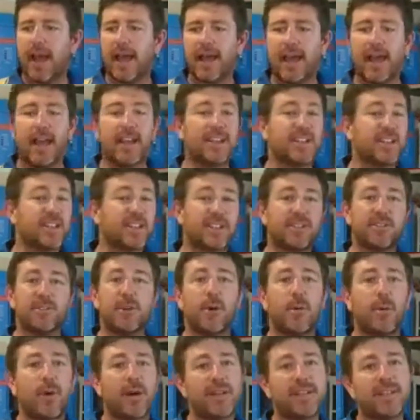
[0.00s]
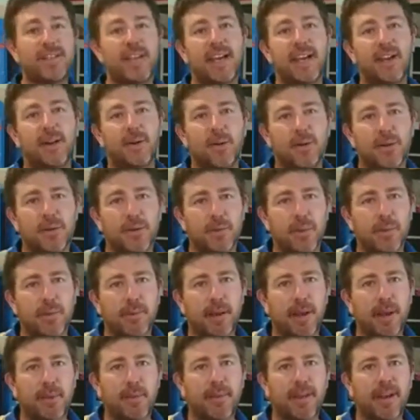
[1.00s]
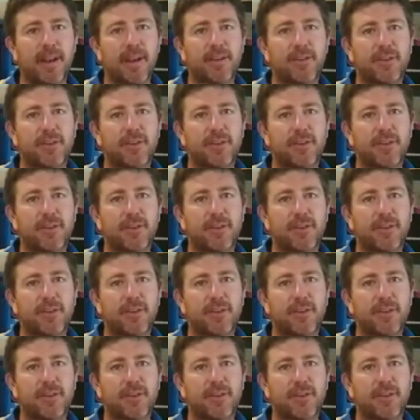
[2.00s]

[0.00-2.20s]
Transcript: and, and just always take caution when playing with